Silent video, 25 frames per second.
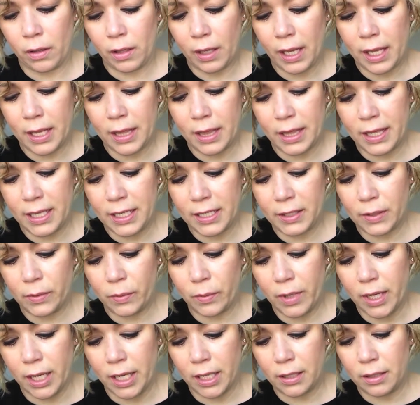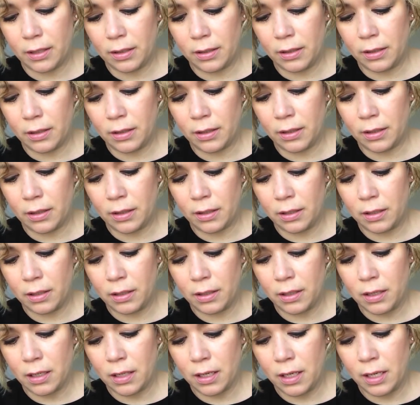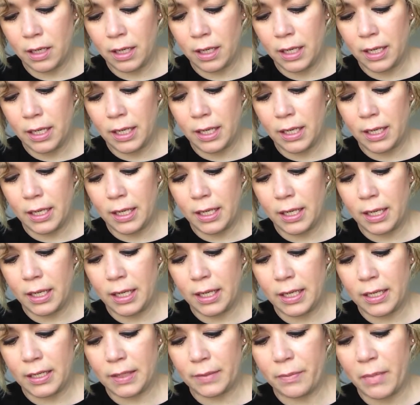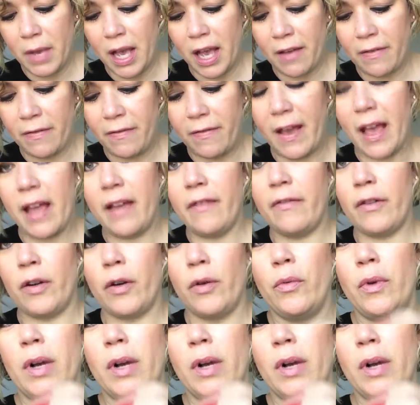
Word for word: And this one is my favorite